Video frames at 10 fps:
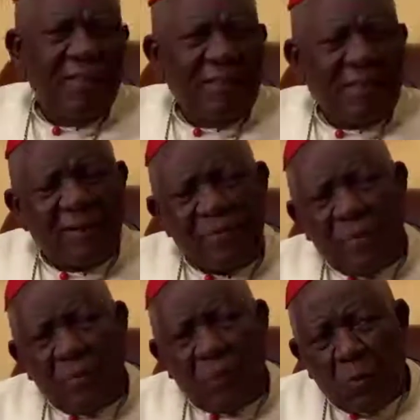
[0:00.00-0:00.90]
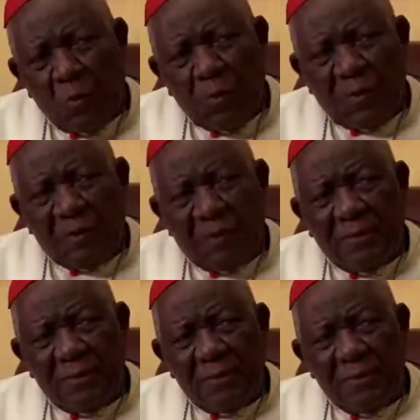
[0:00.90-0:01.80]
that have been wounded.
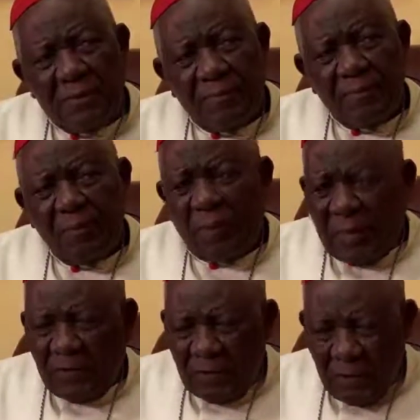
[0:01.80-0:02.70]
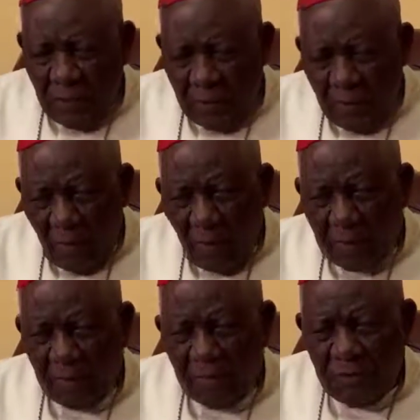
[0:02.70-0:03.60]
But in
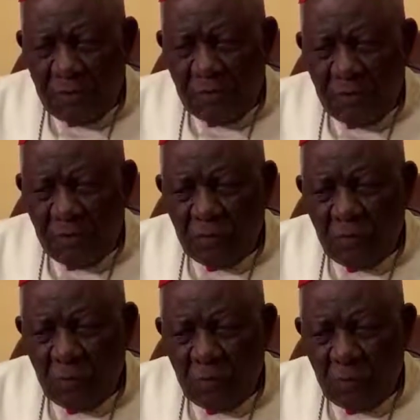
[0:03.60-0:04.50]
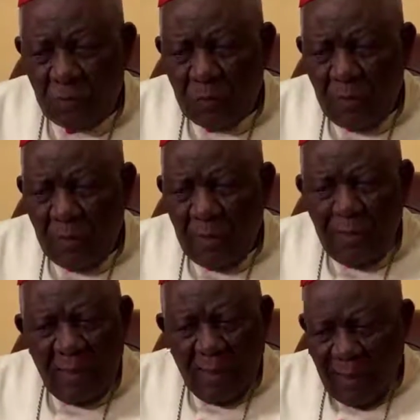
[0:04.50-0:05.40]
what concerns the schools,
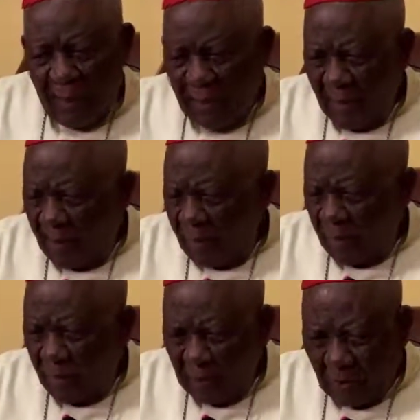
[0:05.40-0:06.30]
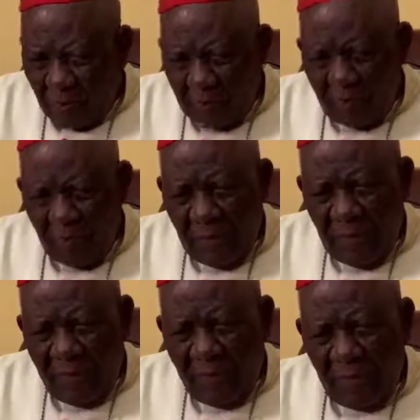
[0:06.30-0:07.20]
the bishops of
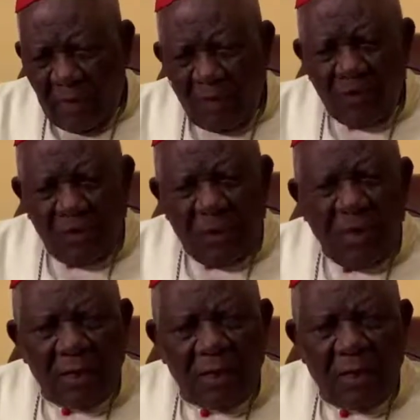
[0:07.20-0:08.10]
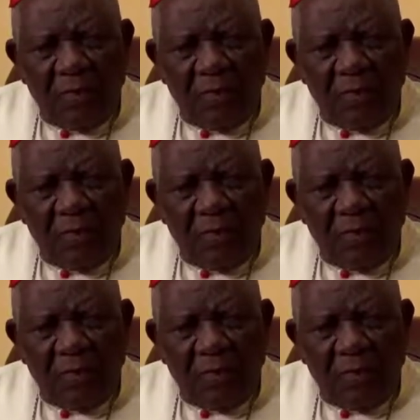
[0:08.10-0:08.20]
the ecclesiastical